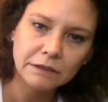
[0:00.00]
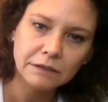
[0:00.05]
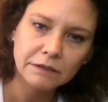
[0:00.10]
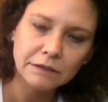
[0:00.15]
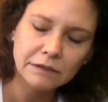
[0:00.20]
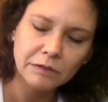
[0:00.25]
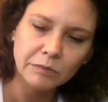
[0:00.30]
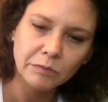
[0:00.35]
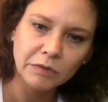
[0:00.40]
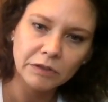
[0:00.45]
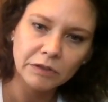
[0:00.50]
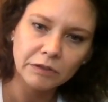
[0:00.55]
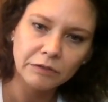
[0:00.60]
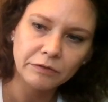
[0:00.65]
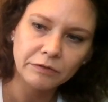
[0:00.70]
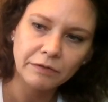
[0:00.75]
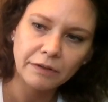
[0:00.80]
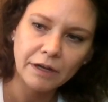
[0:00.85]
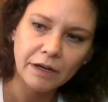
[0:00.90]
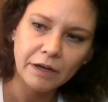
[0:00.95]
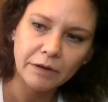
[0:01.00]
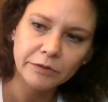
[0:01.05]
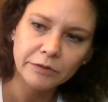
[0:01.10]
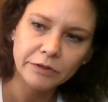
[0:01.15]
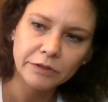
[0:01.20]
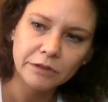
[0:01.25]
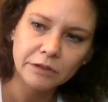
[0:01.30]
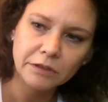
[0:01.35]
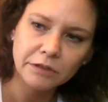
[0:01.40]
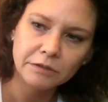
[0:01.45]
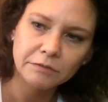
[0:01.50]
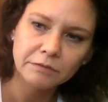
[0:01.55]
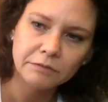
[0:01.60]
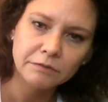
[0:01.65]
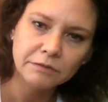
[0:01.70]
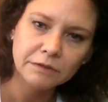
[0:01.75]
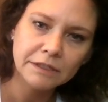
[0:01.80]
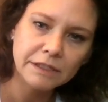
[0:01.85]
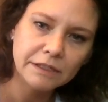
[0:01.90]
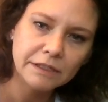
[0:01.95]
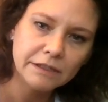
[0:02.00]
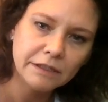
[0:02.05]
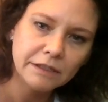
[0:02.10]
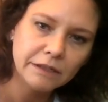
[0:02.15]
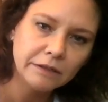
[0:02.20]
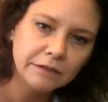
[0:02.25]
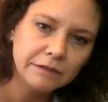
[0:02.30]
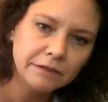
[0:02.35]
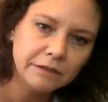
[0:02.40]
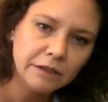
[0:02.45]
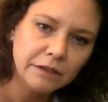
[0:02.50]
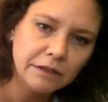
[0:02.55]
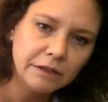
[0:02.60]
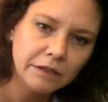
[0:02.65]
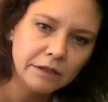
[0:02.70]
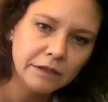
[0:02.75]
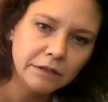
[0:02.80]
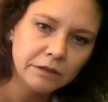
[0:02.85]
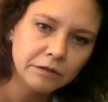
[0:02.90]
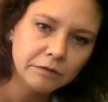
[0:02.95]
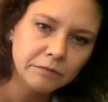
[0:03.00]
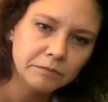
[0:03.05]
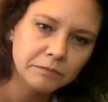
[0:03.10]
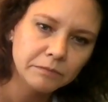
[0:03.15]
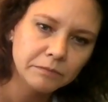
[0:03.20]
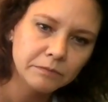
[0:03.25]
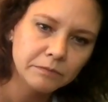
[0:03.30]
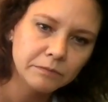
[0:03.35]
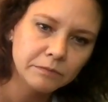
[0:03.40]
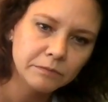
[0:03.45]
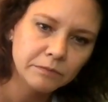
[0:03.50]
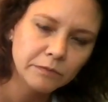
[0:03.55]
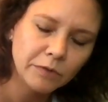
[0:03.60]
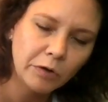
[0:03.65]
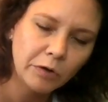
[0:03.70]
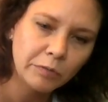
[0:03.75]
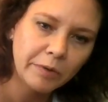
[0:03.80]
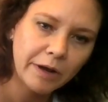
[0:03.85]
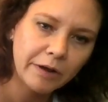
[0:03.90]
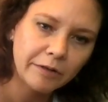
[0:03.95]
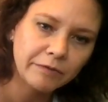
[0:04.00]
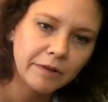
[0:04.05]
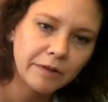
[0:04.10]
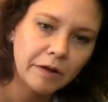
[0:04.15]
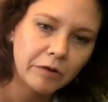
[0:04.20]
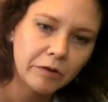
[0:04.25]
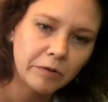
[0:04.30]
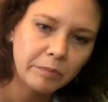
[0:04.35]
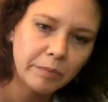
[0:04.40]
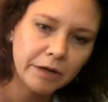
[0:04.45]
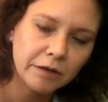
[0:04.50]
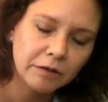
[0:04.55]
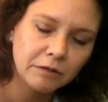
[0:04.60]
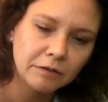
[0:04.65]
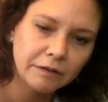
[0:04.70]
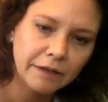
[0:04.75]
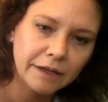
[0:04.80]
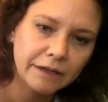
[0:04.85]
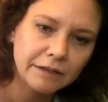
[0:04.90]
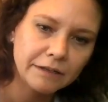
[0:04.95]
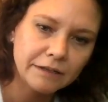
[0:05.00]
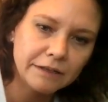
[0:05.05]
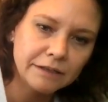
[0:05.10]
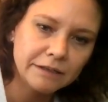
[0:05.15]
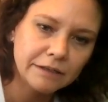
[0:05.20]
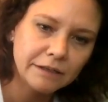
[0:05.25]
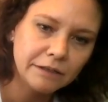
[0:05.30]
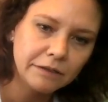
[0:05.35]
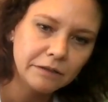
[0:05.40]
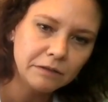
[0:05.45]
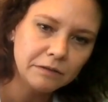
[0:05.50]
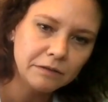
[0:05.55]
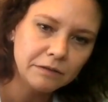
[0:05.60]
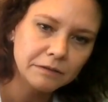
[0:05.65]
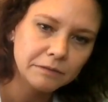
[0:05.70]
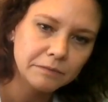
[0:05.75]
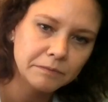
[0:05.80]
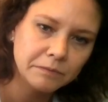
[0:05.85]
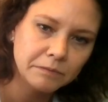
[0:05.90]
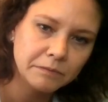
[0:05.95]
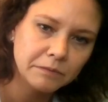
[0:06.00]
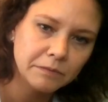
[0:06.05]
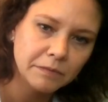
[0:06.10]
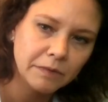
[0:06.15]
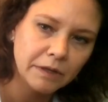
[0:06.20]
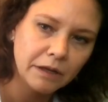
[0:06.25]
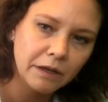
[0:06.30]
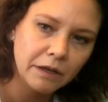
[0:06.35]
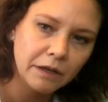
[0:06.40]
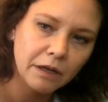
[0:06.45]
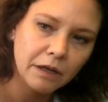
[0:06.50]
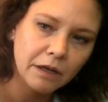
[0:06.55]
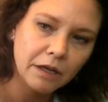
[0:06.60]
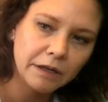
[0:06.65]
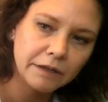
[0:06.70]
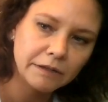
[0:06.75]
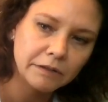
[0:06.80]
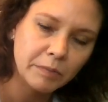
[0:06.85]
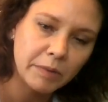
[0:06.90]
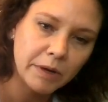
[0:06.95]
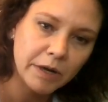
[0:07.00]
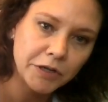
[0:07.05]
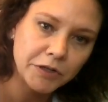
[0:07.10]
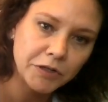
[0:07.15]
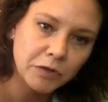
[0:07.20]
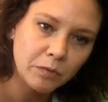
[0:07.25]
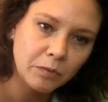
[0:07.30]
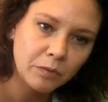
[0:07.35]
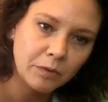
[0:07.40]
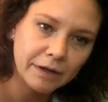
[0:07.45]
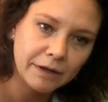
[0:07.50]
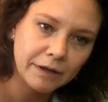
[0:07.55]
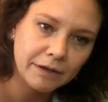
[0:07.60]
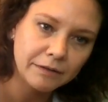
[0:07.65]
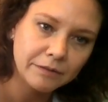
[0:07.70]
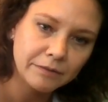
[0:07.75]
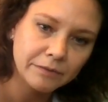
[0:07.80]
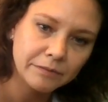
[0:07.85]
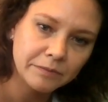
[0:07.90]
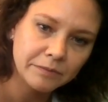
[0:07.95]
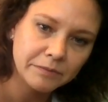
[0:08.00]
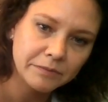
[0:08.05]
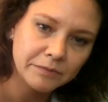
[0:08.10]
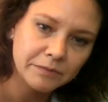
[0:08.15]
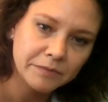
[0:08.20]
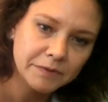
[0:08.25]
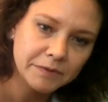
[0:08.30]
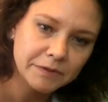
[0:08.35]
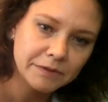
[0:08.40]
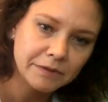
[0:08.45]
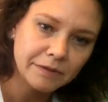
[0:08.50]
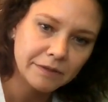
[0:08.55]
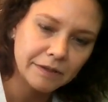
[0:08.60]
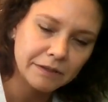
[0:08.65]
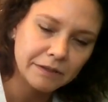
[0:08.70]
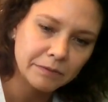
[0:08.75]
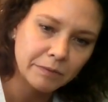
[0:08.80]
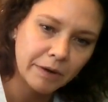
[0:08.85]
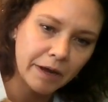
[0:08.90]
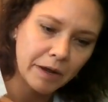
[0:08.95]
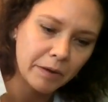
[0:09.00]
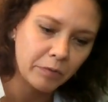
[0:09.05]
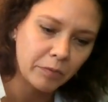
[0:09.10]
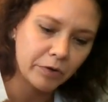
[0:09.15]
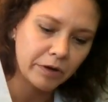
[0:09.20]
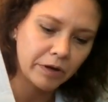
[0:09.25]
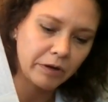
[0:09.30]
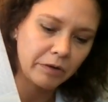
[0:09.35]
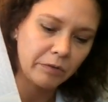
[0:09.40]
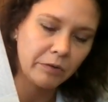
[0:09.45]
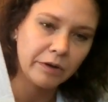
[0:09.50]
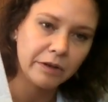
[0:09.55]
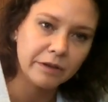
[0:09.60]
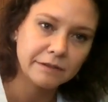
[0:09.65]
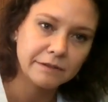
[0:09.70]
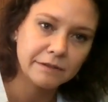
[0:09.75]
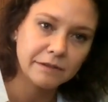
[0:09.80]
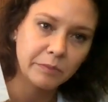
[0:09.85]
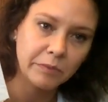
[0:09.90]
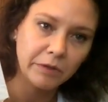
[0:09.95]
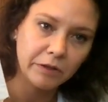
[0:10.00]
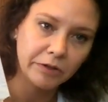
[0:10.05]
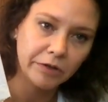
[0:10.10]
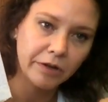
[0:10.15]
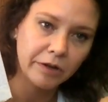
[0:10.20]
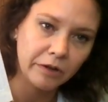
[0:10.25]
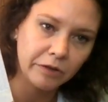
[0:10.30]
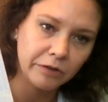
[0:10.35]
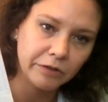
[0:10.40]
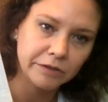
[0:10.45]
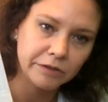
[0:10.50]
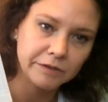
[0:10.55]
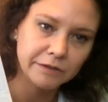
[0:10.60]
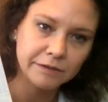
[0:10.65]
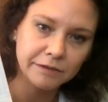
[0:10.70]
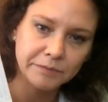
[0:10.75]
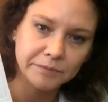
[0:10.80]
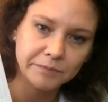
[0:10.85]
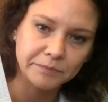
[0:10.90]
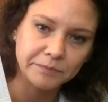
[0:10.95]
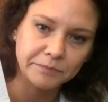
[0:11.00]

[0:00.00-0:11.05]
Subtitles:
some little flower details on there, or flower petal-like details, and it's beige and white, so that's why I'm working with similar colors.